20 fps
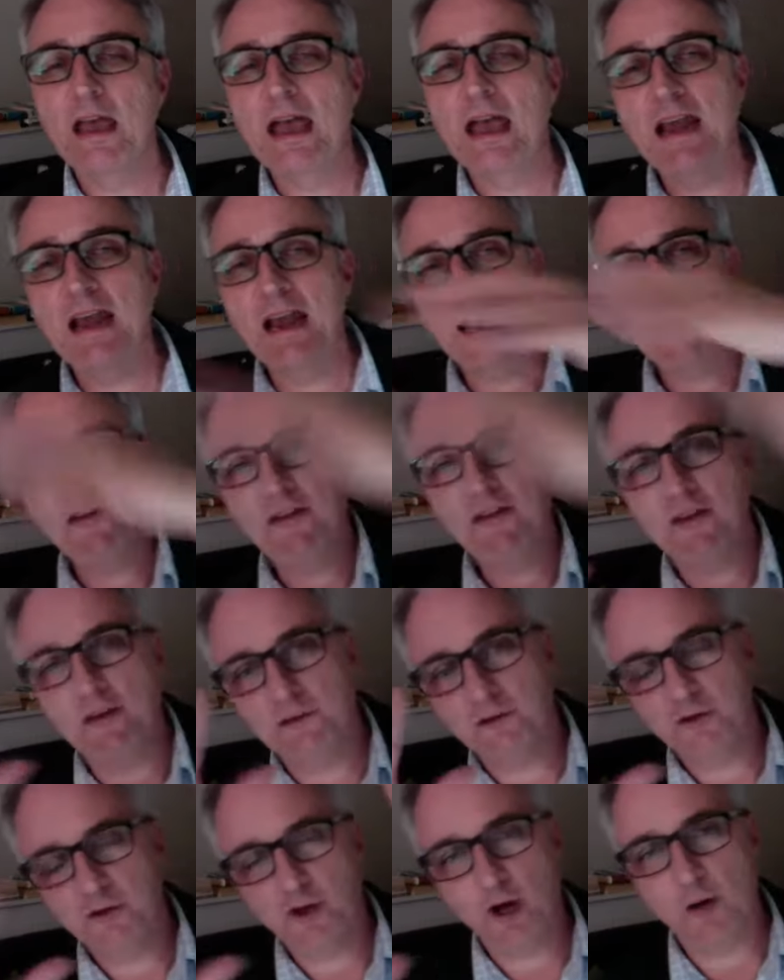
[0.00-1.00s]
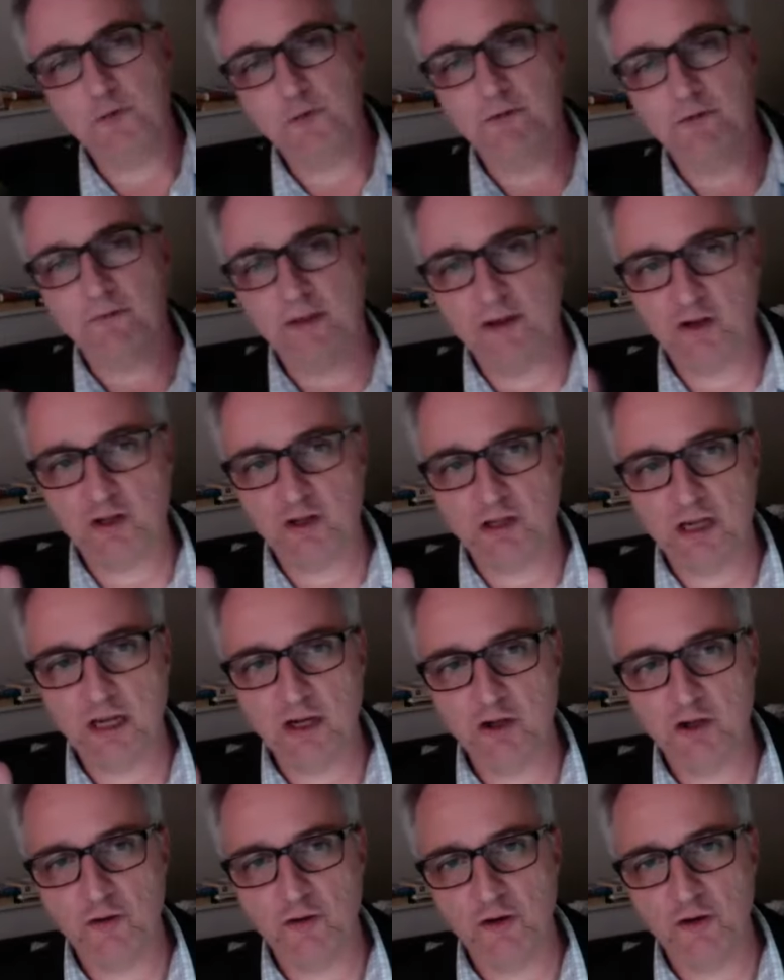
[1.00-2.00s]
and other types of
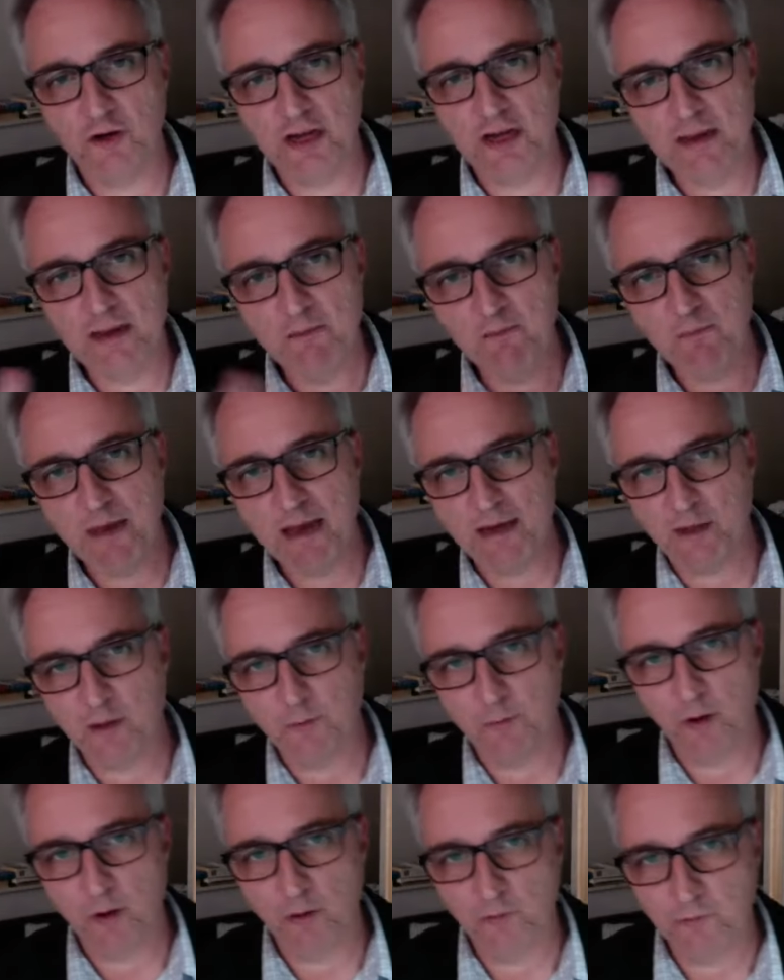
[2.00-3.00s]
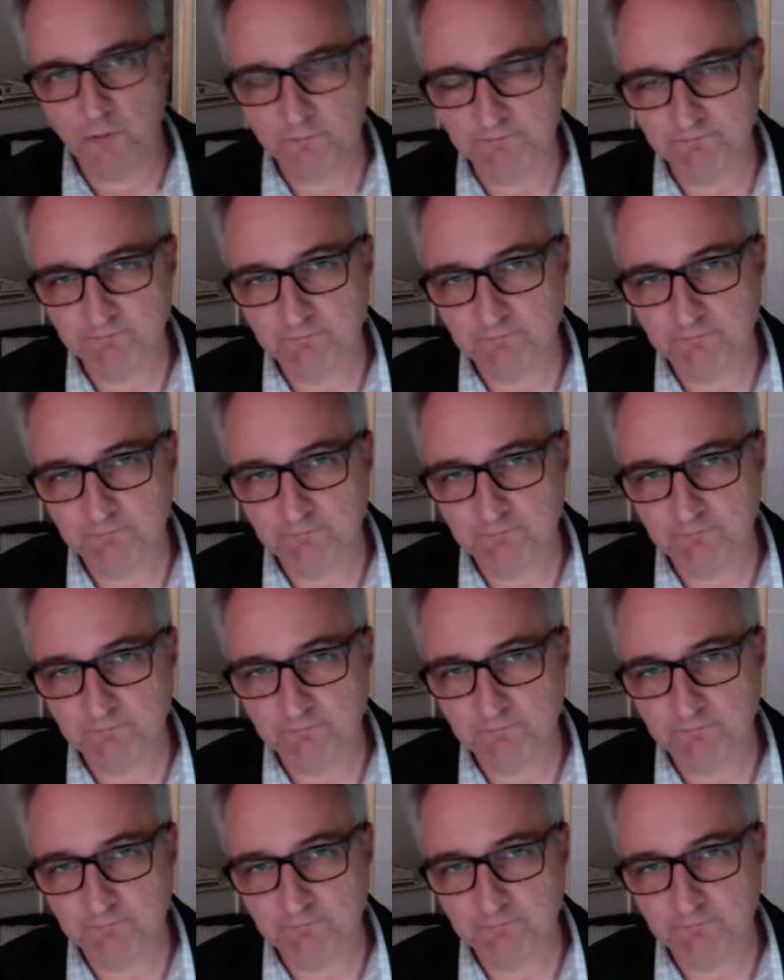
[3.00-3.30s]
legislation that can impact upon